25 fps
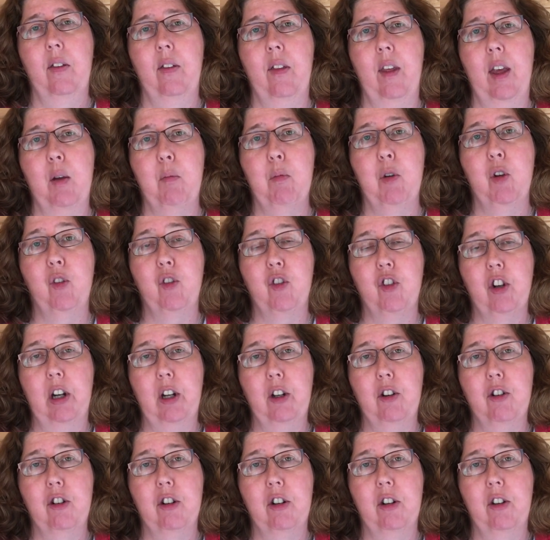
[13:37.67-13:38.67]
They moved to
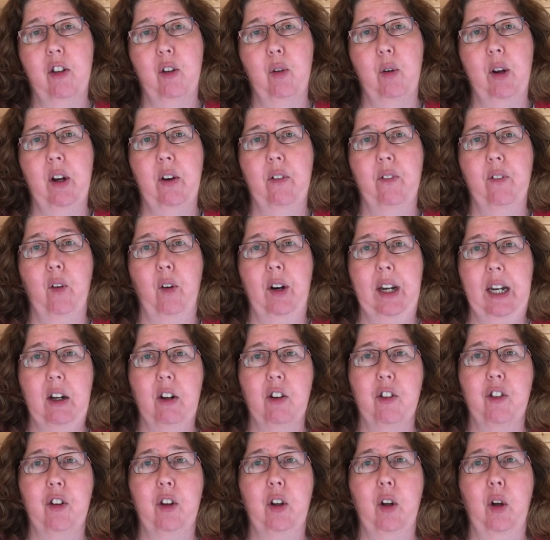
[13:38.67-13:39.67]
London 3 or 4
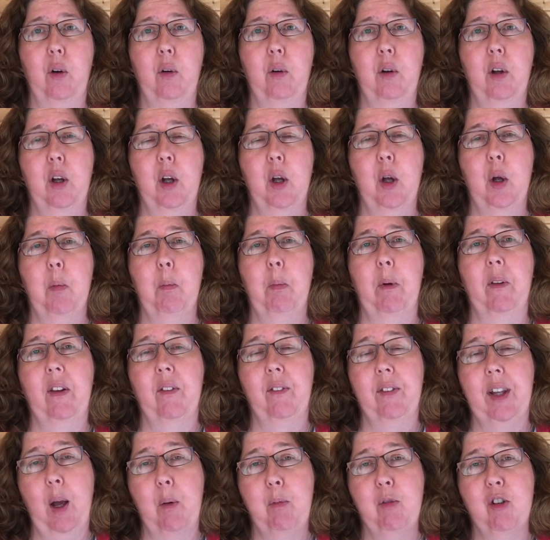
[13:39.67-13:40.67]
years ago, but
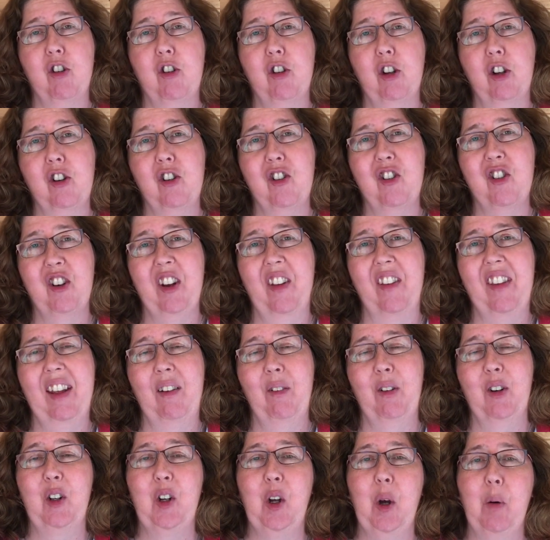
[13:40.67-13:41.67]
they've kept in touch, and
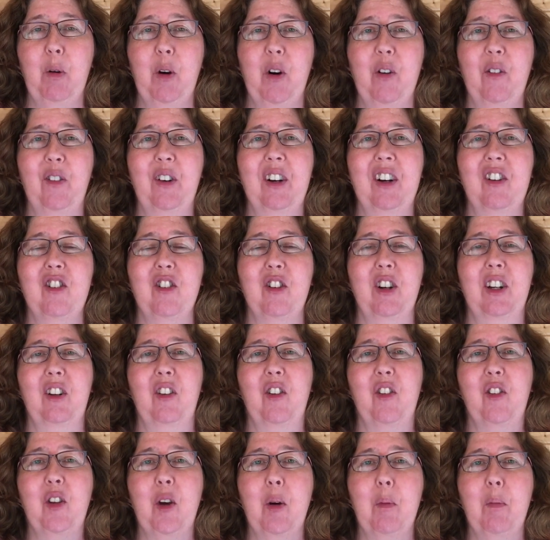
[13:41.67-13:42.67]
they would come over during
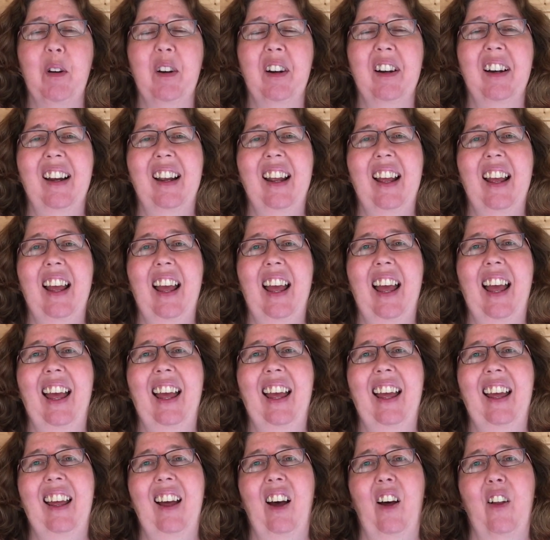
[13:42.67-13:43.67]
the summer
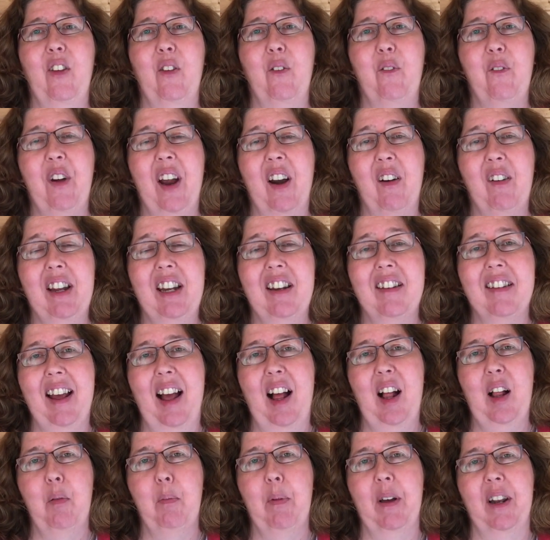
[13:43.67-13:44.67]
on the ferry to
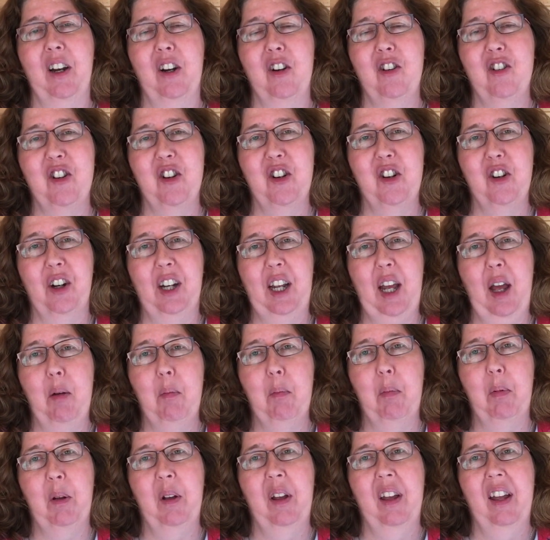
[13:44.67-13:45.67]
help at our junior
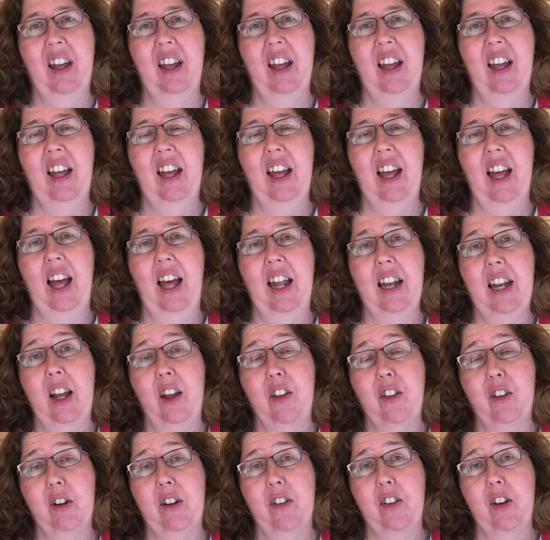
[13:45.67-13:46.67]
camp. And
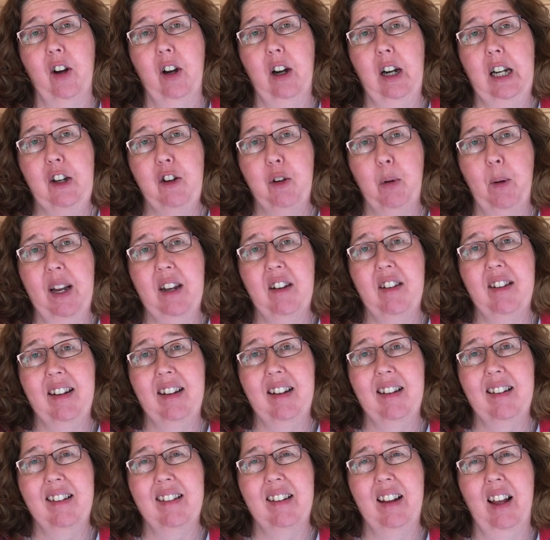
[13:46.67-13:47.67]
now they're in their early
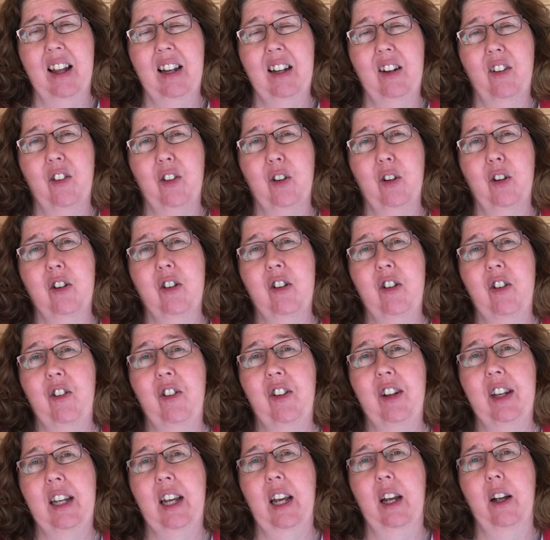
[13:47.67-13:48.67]
20s, and it's good to
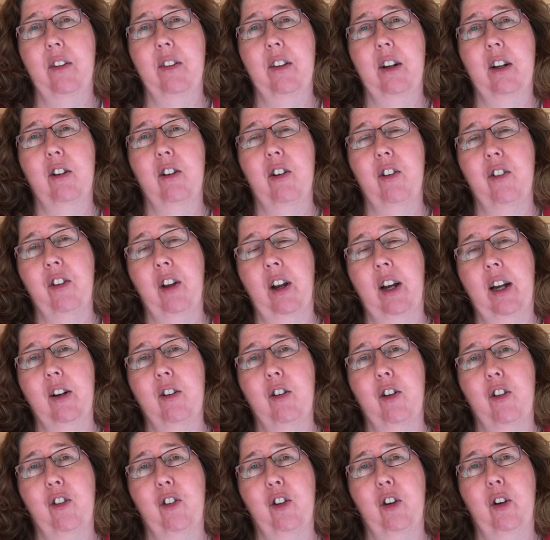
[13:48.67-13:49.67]
see how their desire
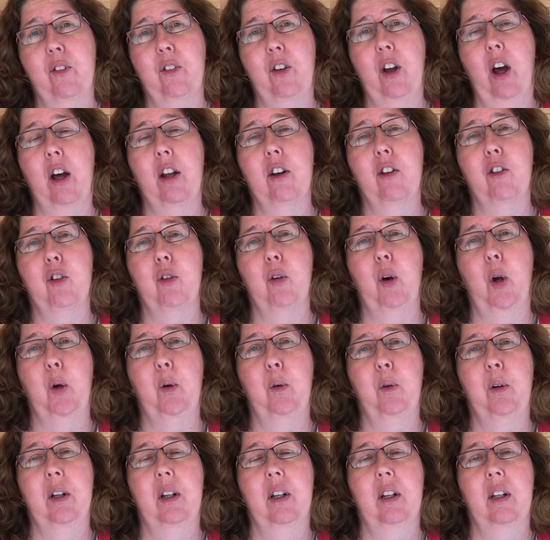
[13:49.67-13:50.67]
to serve God has
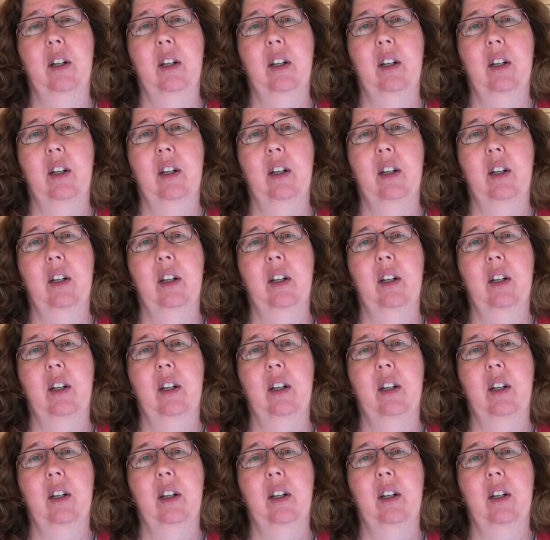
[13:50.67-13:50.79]
grown.